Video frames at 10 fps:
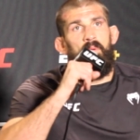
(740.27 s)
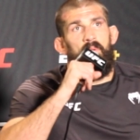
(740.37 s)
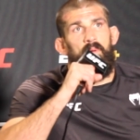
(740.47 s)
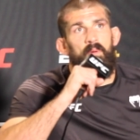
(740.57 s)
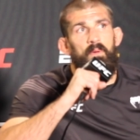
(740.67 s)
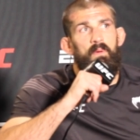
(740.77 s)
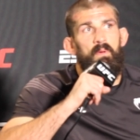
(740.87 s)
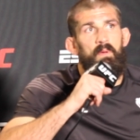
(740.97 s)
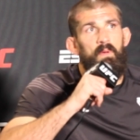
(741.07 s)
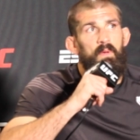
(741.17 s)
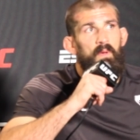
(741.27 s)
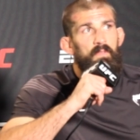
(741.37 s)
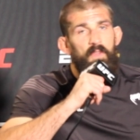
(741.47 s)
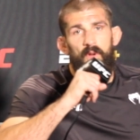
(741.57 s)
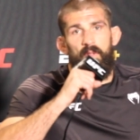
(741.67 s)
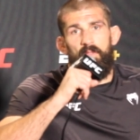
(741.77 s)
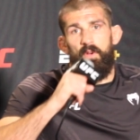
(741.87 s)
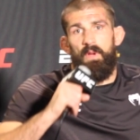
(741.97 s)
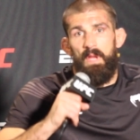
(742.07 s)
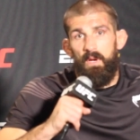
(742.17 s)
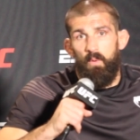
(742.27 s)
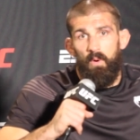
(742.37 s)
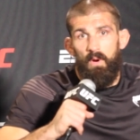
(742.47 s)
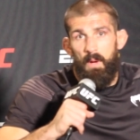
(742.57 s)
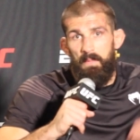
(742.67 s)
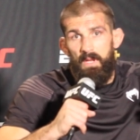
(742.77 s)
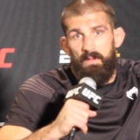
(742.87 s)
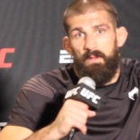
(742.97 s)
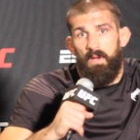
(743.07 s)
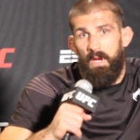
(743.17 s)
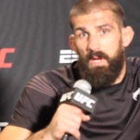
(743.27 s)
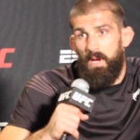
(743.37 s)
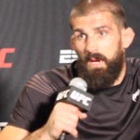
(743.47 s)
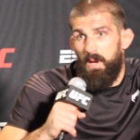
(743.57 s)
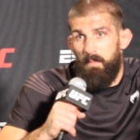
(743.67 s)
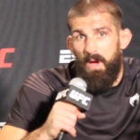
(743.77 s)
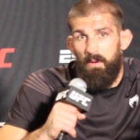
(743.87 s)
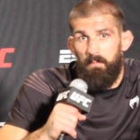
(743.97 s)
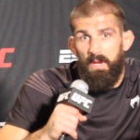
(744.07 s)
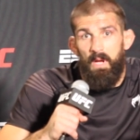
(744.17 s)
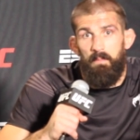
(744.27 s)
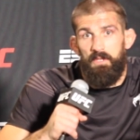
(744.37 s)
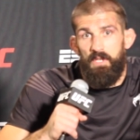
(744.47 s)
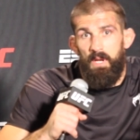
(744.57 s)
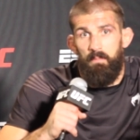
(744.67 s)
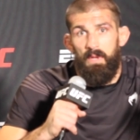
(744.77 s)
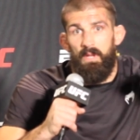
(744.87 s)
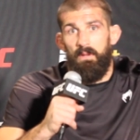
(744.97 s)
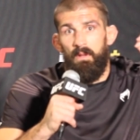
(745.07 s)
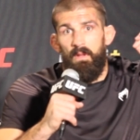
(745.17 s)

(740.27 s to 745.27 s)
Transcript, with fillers: than uh, becoming? They're, they're equal. I mean, I come out and become a champion.